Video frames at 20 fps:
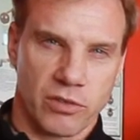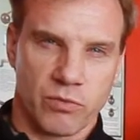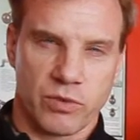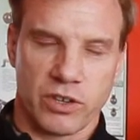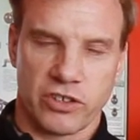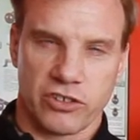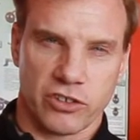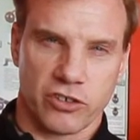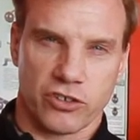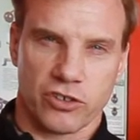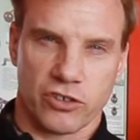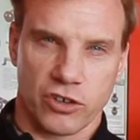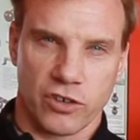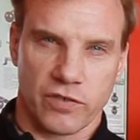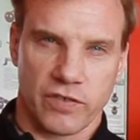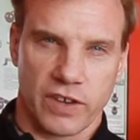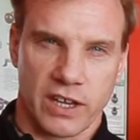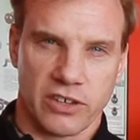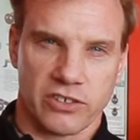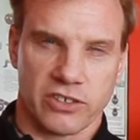recent
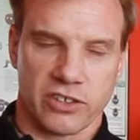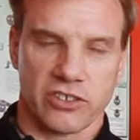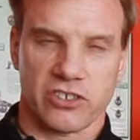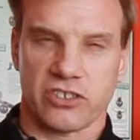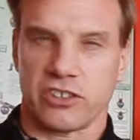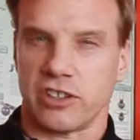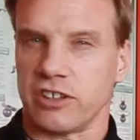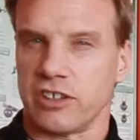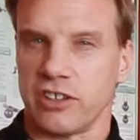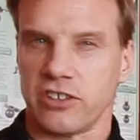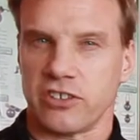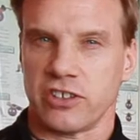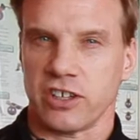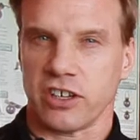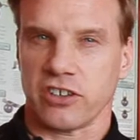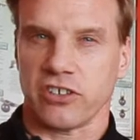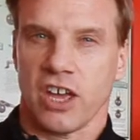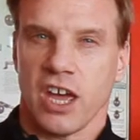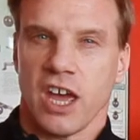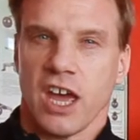surveys and
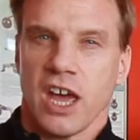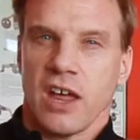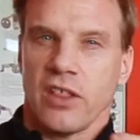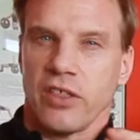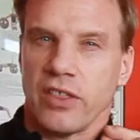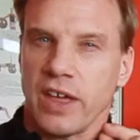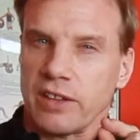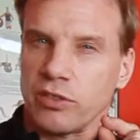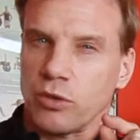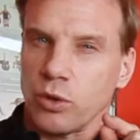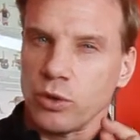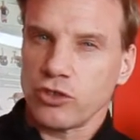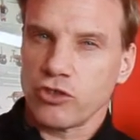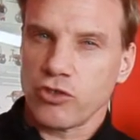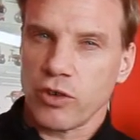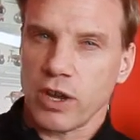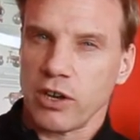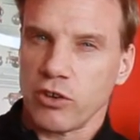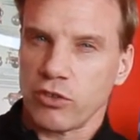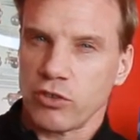statistics that those
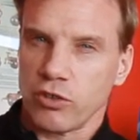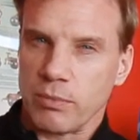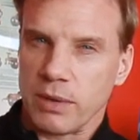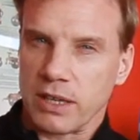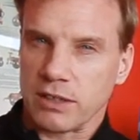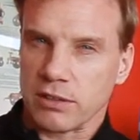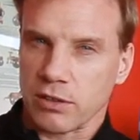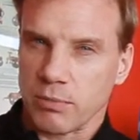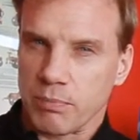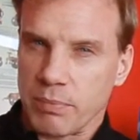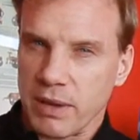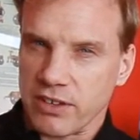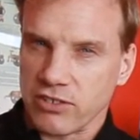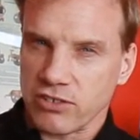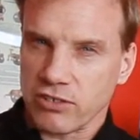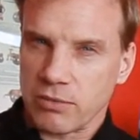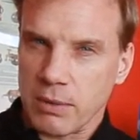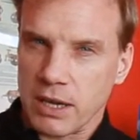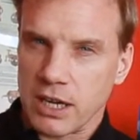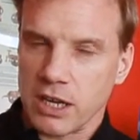trainers who make the
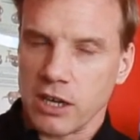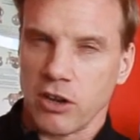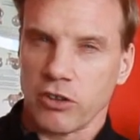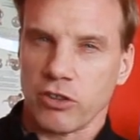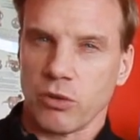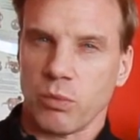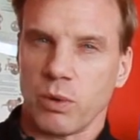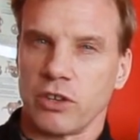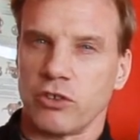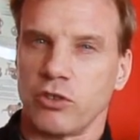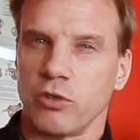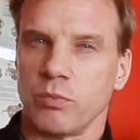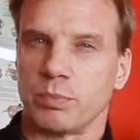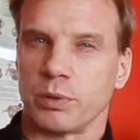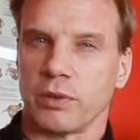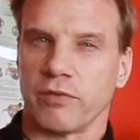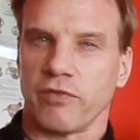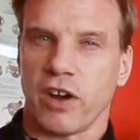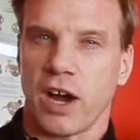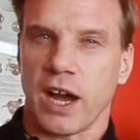best money are the ones who
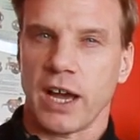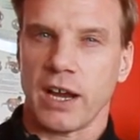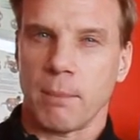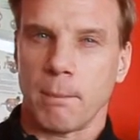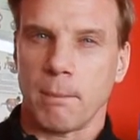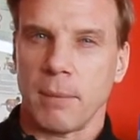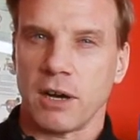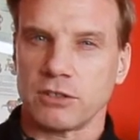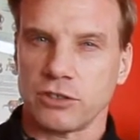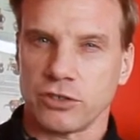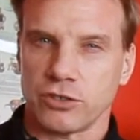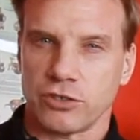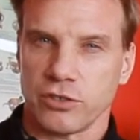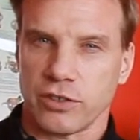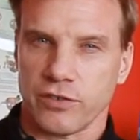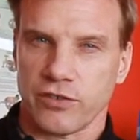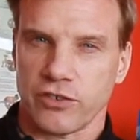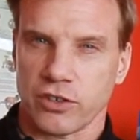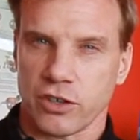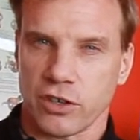provide a
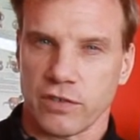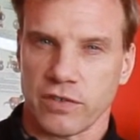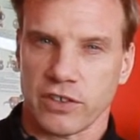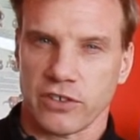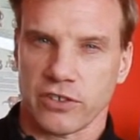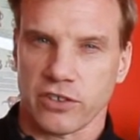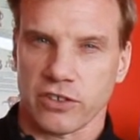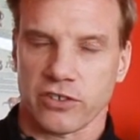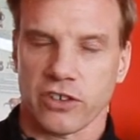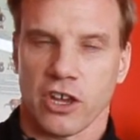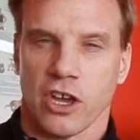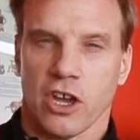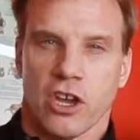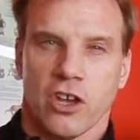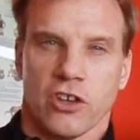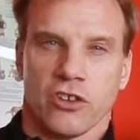multitude of services.